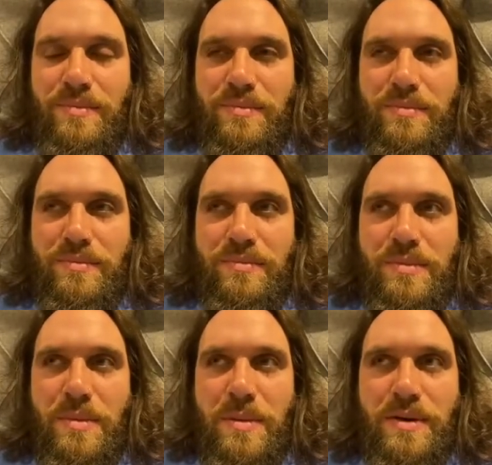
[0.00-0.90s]
maybe
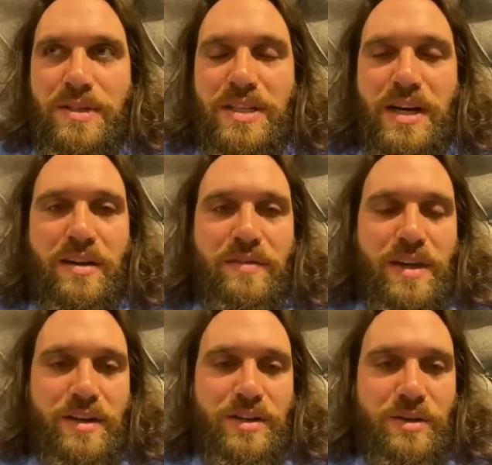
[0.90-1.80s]
about the start of the year
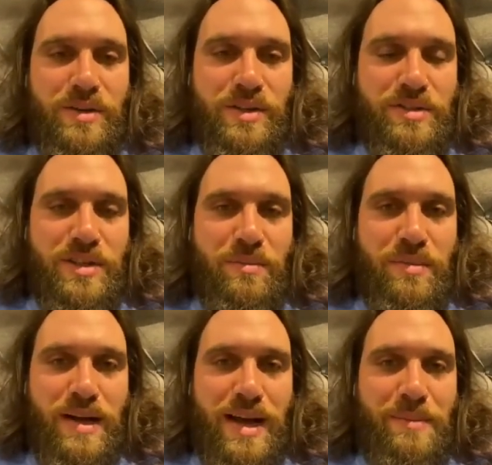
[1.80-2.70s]
to go and do some
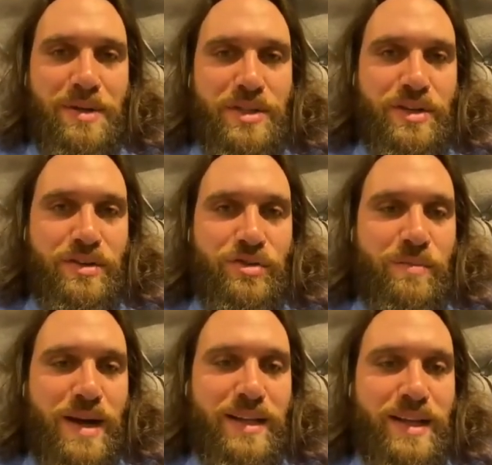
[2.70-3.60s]
amateur
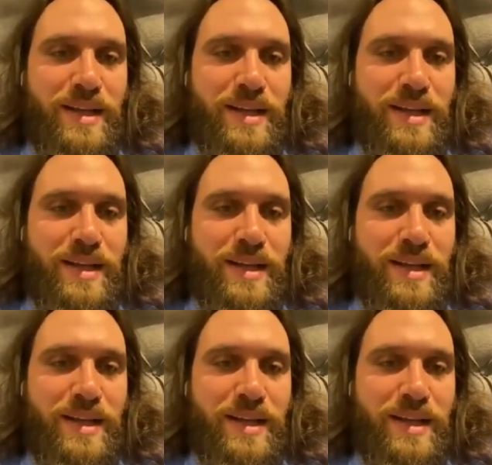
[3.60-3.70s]
dramatic